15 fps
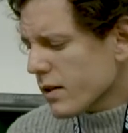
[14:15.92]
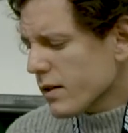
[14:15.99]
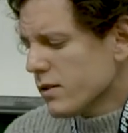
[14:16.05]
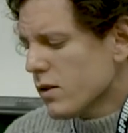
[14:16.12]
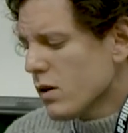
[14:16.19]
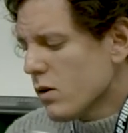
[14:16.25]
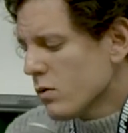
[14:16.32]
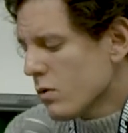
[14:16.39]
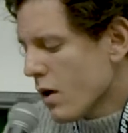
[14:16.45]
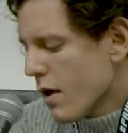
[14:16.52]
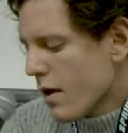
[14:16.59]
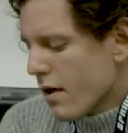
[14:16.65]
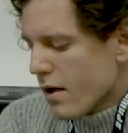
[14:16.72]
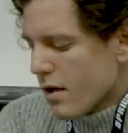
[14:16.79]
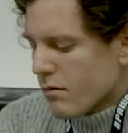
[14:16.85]
So
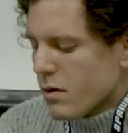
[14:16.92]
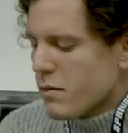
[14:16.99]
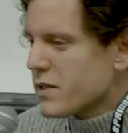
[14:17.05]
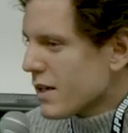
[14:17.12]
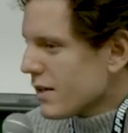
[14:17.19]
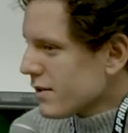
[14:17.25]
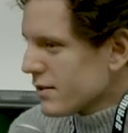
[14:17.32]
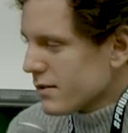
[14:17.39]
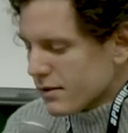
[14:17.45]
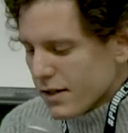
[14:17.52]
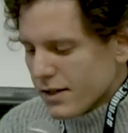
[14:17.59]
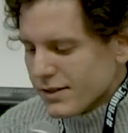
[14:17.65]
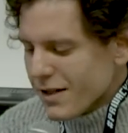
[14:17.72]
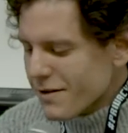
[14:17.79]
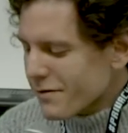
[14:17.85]
maybe just
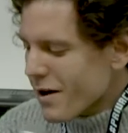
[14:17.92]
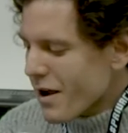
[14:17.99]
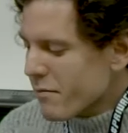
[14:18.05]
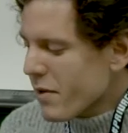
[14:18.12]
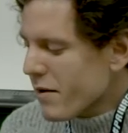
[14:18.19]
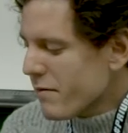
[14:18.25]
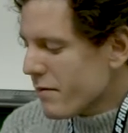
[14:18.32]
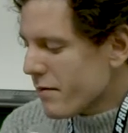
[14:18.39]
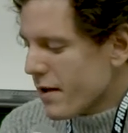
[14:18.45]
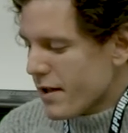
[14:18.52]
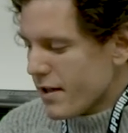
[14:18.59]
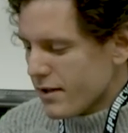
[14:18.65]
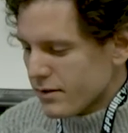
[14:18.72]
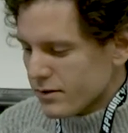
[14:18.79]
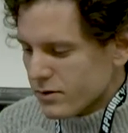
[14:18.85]
as a wrap up
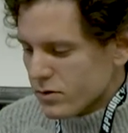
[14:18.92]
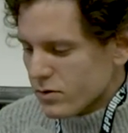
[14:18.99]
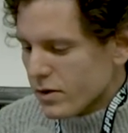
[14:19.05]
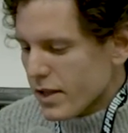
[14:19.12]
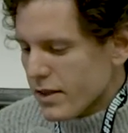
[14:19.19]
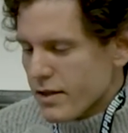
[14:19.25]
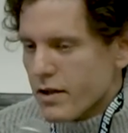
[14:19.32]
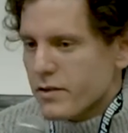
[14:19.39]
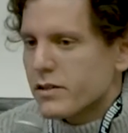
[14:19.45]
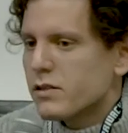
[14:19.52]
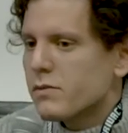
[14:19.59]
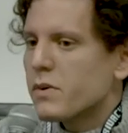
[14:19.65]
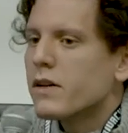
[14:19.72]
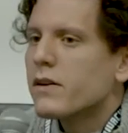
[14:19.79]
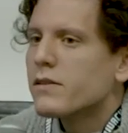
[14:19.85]
to let the other
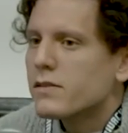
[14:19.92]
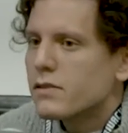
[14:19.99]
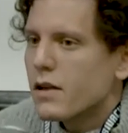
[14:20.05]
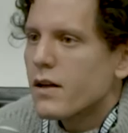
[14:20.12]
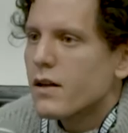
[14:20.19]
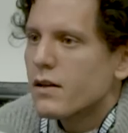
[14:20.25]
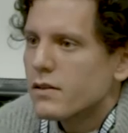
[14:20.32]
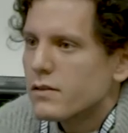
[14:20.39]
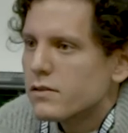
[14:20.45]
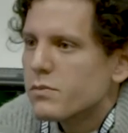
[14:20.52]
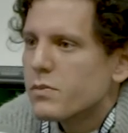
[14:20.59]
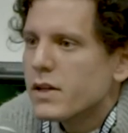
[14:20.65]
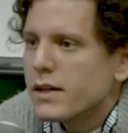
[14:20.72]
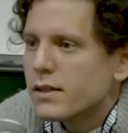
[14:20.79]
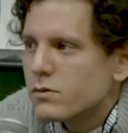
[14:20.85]
speakers
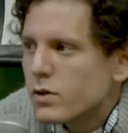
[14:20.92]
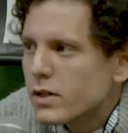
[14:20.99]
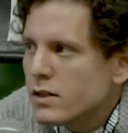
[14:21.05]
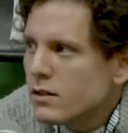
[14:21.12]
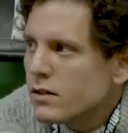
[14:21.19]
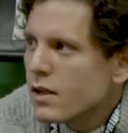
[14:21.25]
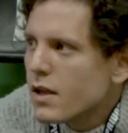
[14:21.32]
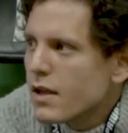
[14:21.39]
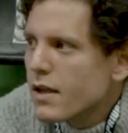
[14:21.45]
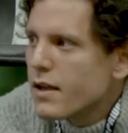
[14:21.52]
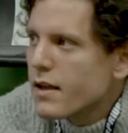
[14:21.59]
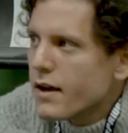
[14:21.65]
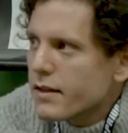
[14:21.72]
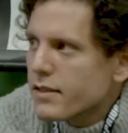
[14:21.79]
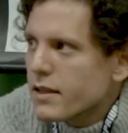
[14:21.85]
speak as well,
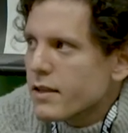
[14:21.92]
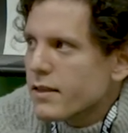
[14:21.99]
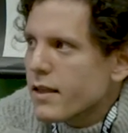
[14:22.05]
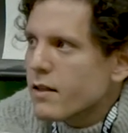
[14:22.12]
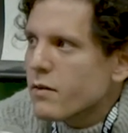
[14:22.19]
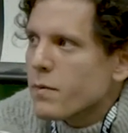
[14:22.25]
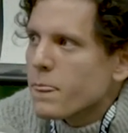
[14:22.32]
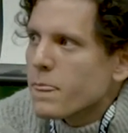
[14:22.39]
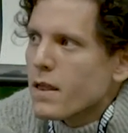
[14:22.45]
I think that